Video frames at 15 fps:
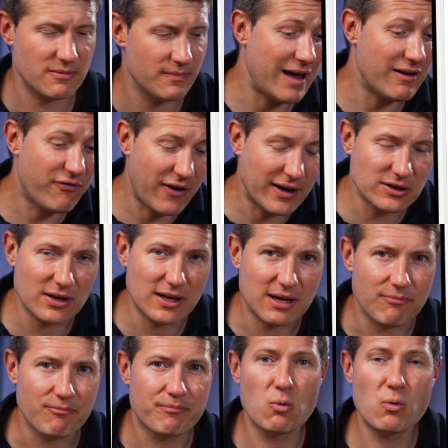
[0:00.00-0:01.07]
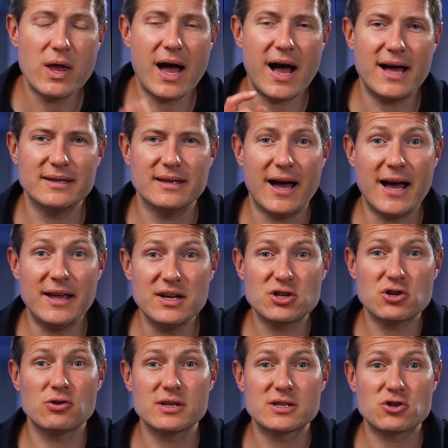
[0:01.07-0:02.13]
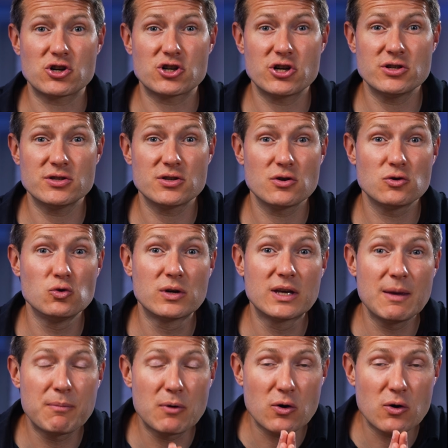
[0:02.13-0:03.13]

And finally, we add additional instructions to keep